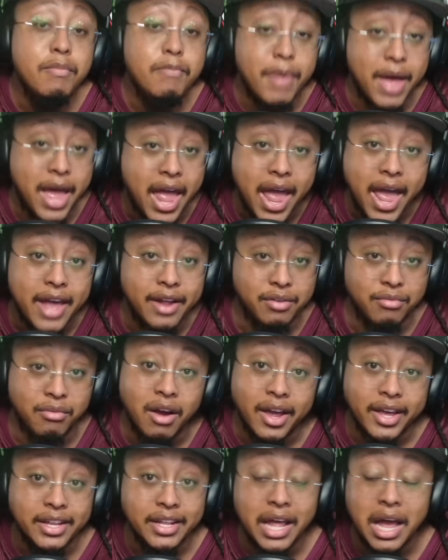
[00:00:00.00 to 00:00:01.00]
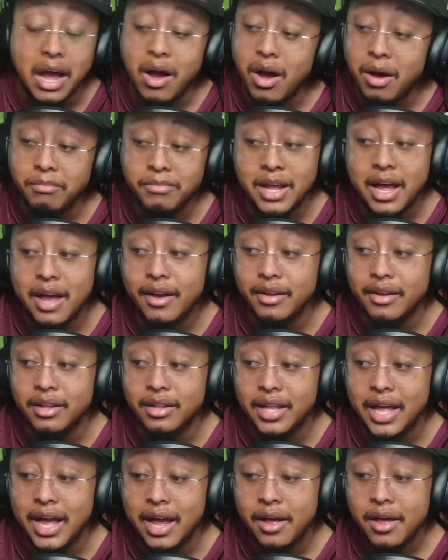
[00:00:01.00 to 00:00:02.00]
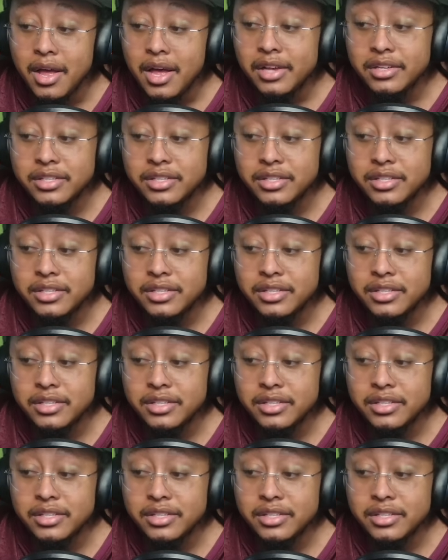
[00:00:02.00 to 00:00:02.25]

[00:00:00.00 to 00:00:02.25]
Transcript: bad right now, I'm not going to lie.